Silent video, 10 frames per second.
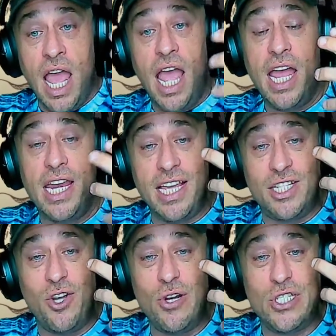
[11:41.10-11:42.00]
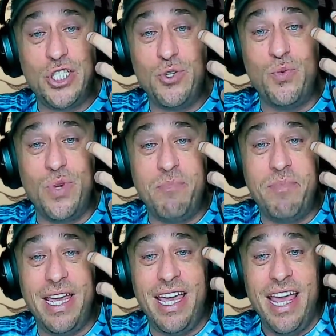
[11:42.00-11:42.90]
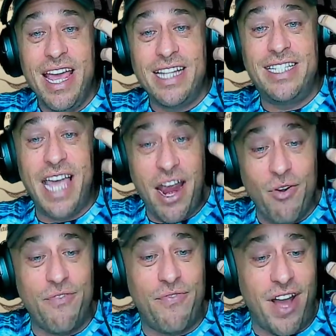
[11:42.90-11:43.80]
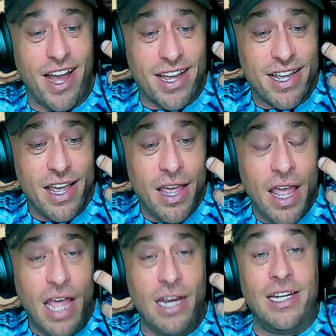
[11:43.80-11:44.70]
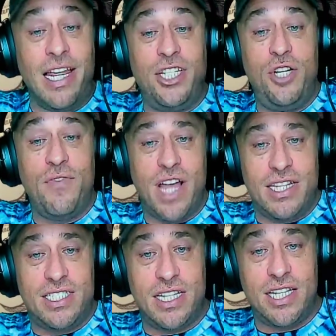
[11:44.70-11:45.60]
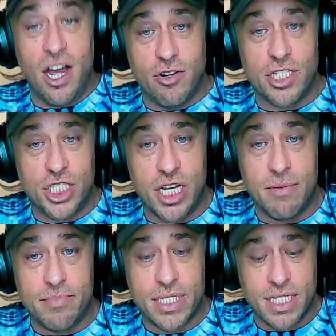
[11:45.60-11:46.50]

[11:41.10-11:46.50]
heading towards you would be terrifying. Unless you've got 600 ships.